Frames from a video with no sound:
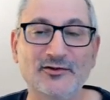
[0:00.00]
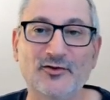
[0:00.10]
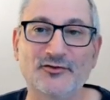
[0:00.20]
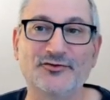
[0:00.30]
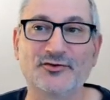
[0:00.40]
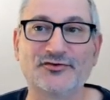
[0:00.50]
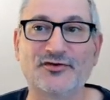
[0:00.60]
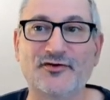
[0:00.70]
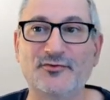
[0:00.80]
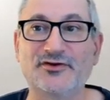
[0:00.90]
good stuff
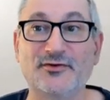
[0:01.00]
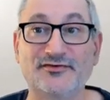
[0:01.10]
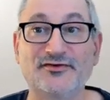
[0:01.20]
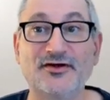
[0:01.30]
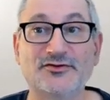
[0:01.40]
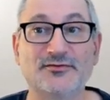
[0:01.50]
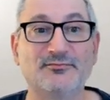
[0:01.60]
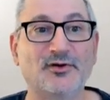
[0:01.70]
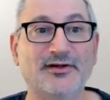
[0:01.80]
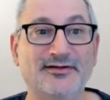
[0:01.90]
with doing search and
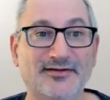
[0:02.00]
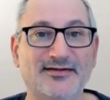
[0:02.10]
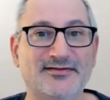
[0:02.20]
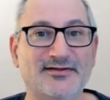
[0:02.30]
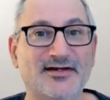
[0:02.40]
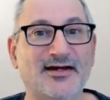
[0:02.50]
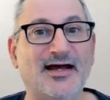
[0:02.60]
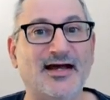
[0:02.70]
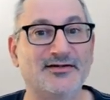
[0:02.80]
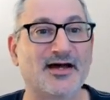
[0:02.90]
pulling data
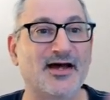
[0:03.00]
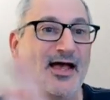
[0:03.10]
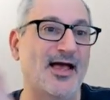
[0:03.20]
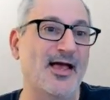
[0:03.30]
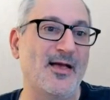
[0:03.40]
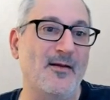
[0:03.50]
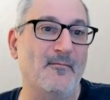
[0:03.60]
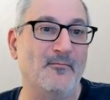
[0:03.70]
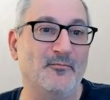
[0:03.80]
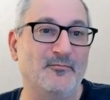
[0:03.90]
and
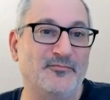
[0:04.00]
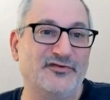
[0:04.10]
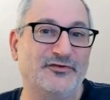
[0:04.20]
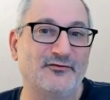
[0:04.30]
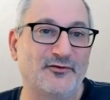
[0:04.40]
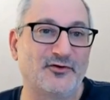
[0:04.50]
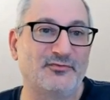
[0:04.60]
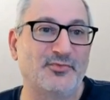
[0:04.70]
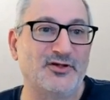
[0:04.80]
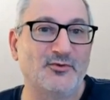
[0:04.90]
so forth. But
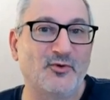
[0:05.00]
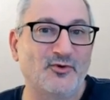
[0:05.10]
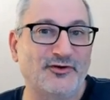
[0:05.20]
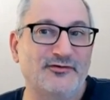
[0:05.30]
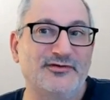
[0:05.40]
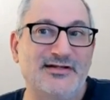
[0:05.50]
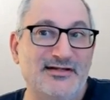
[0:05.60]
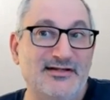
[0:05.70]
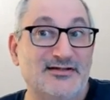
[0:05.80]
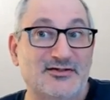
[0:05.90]
you also need
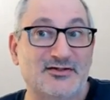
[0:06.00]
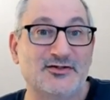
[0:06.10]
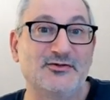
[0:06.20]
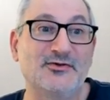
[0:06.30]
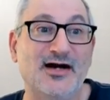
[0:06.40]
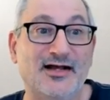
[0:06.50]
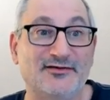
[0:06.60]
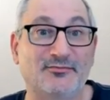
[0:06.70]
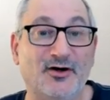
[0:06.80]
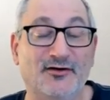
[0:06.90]
to, as
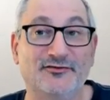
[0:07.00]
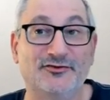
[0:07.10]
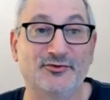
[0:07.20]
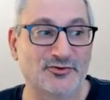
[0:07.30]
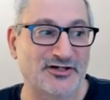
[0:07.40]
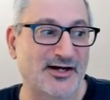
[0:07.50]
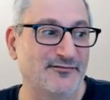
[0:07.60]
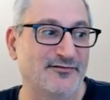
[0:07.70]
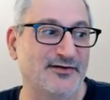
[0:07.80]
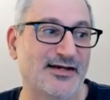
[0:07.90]
part of a tool chain for
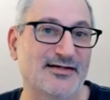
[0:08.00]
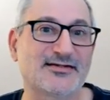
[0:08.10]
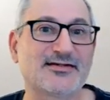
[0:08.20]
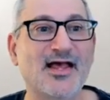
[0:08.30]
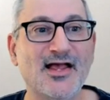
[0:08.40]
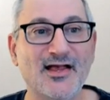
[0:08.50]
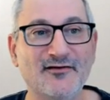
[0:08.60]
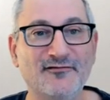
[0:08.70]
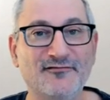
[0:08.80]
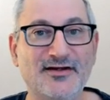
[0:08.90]
this,
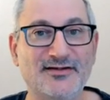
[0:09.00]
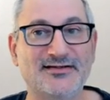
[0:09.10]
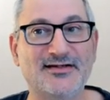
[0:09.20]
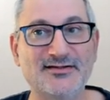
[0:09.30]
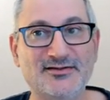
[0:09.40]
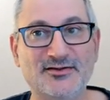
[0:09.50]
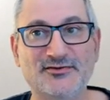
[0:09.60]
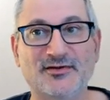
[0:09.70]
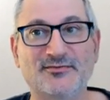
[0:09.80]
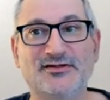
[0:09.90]
fit into
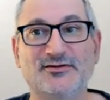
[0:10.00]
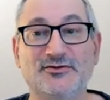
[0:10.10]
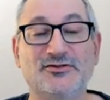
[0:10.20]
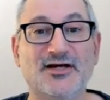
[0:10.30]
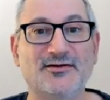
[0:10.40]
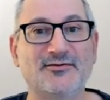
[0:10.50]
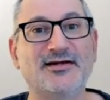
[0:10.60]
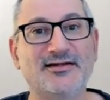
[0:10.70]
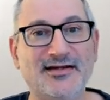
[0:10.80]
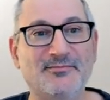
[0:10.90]
something to generate the
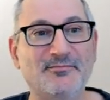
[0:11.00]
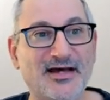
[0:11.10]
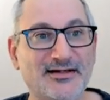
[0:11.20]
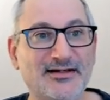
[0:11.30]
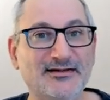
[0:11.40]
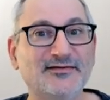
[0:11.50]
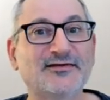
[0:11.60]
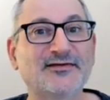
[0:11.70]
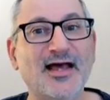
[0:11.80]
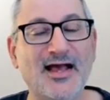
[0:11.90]
embeddings.
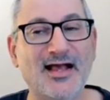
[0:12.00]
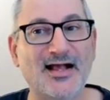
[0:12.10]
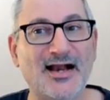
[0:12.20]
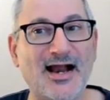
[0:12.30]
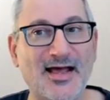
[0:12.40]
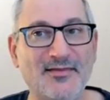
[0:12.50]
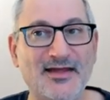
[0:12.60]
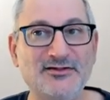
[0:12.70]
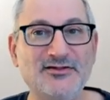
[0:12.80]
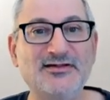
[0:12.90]
And then you
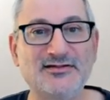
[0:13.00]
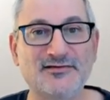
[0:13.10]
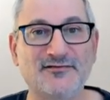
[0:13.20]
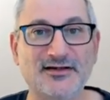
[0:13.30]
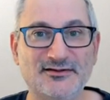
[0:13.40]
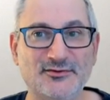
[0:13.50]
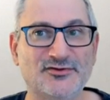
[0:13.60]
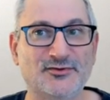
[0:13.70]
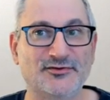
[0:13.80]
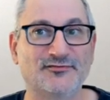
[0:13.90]
need to fit into a sort
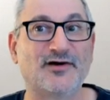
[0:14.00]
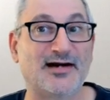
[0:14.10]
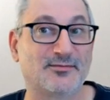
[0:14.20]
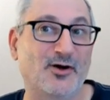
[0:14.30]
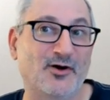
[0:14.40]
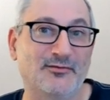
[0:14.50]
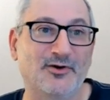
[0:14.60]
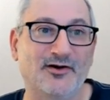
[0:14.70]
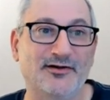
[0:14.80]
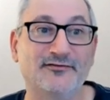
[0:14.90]
of RAG
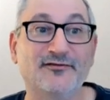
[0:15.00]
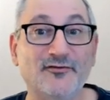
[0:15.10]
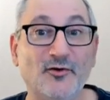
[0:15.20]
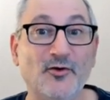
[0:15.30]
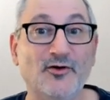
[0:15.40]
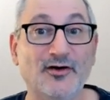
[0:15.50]
pipeline for